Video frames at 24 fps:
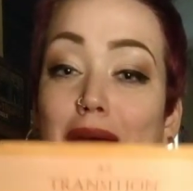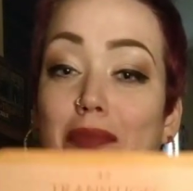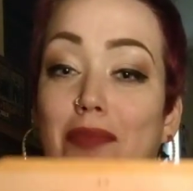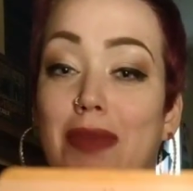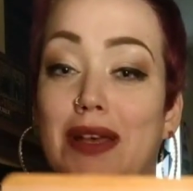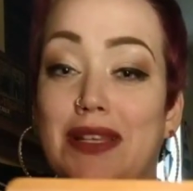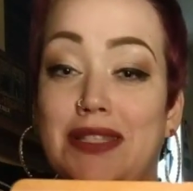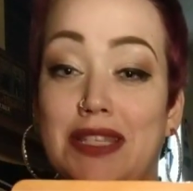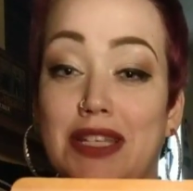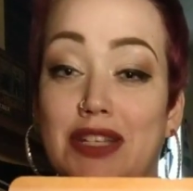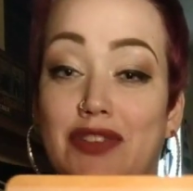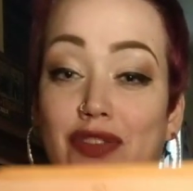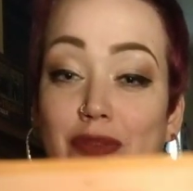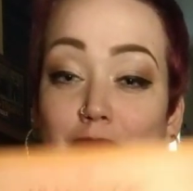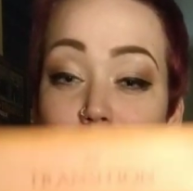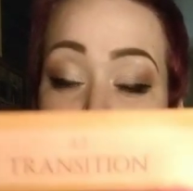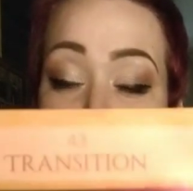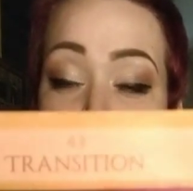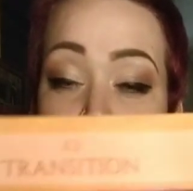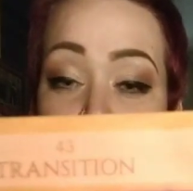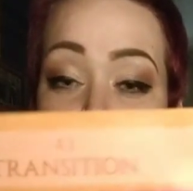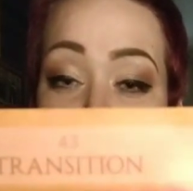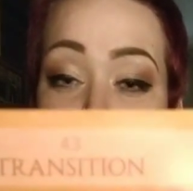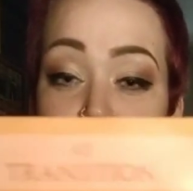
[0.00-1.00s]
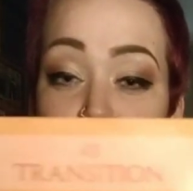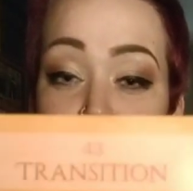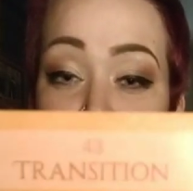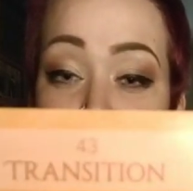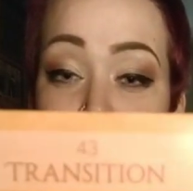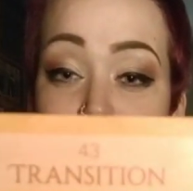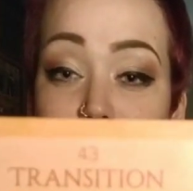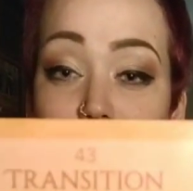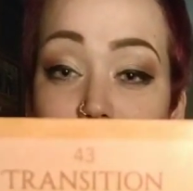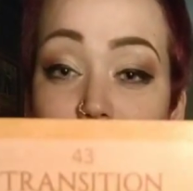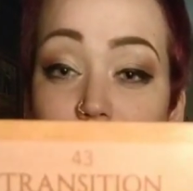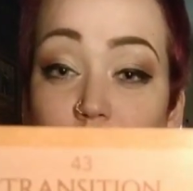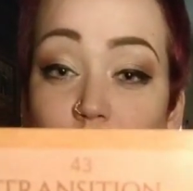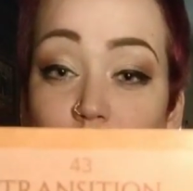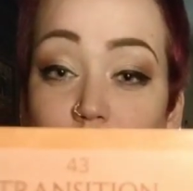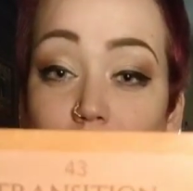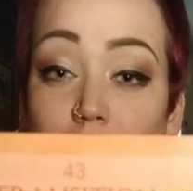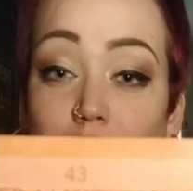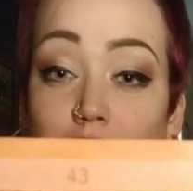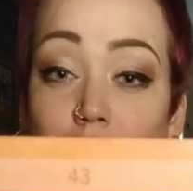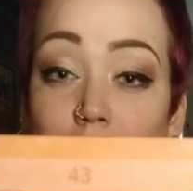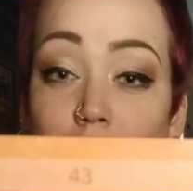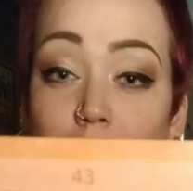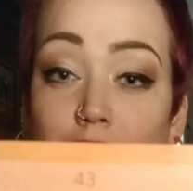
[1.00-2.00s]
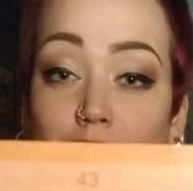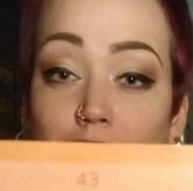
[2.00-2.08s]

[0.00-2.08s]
Message from Spirit is transition.